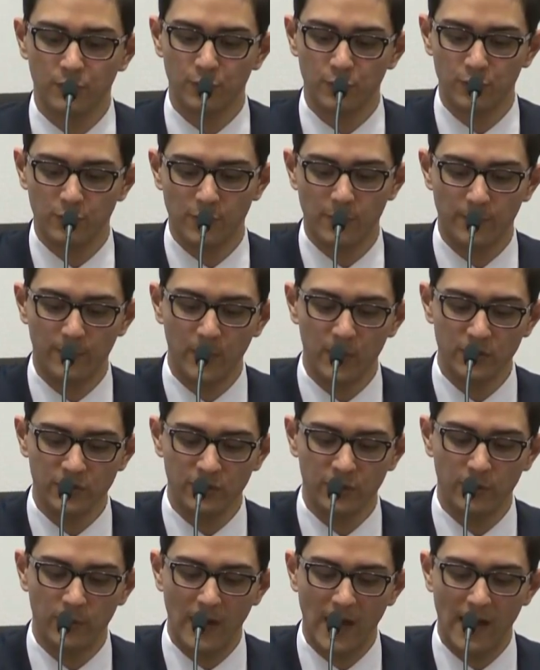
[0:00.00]
the
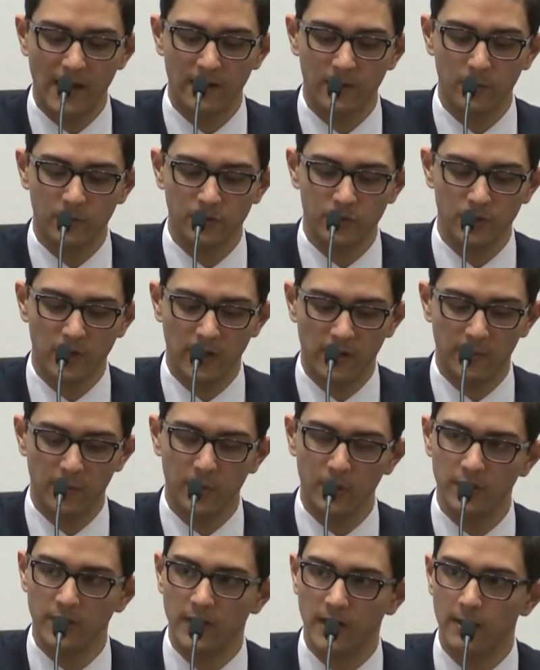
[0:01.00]
person who had it was trying to
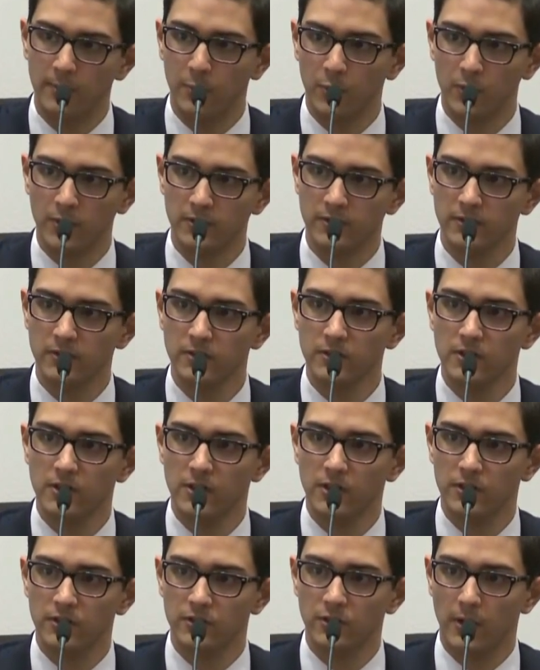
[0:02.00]
pull it upwards,
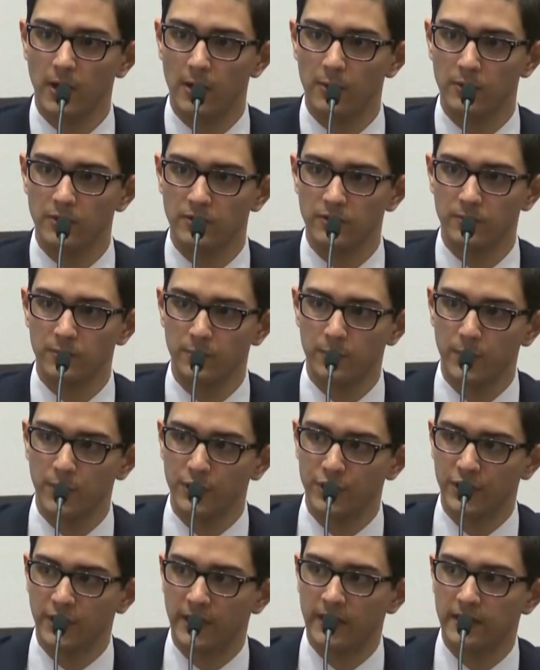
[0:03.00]
so I was
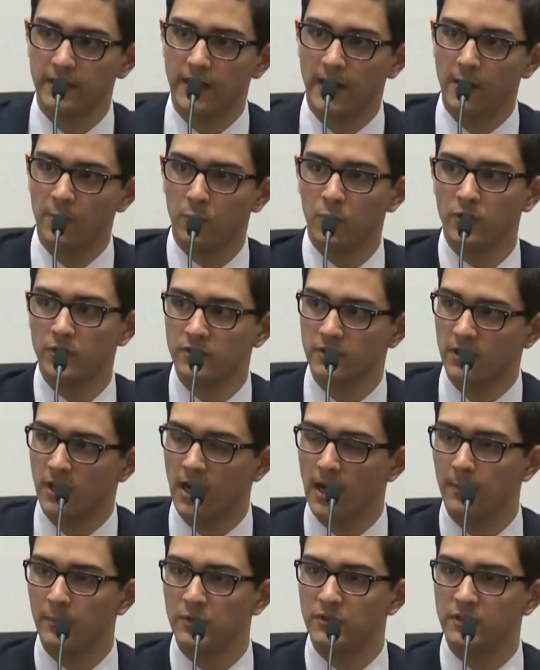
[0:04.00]
pushing it downwards in the
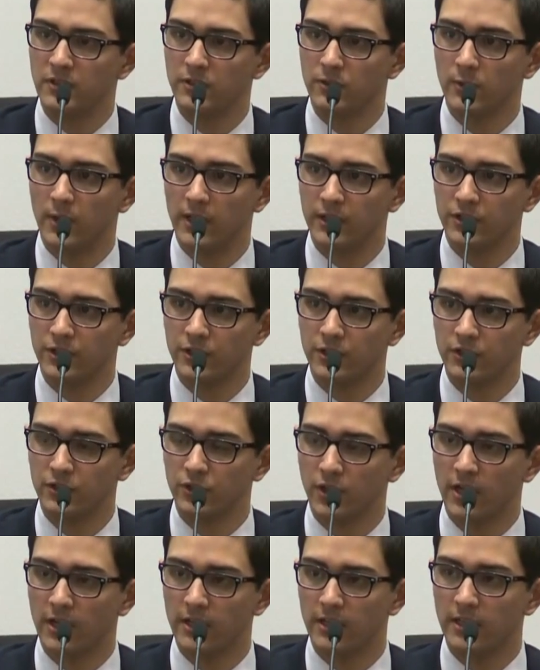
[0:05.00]
opposite direction to
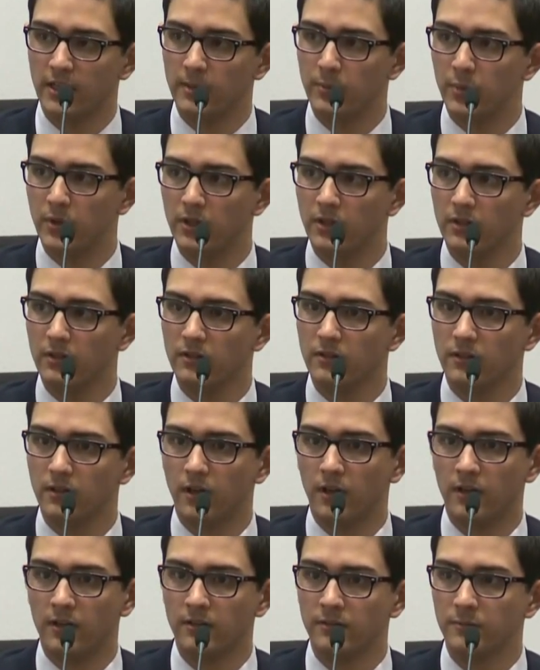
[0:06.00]
try to keep it
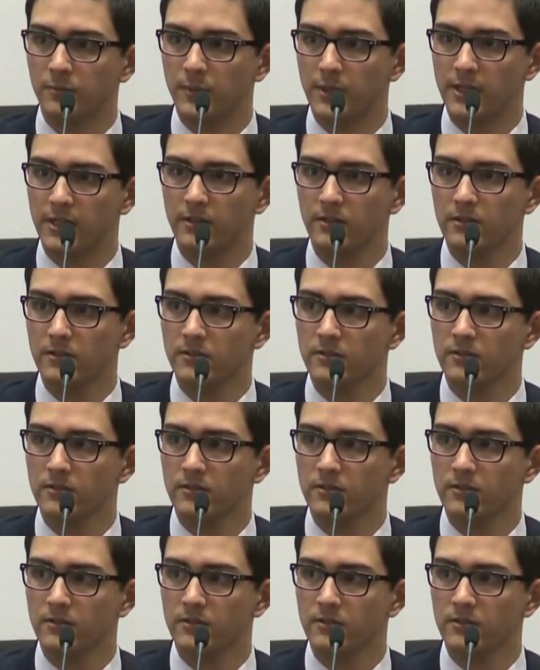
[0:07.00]
on me.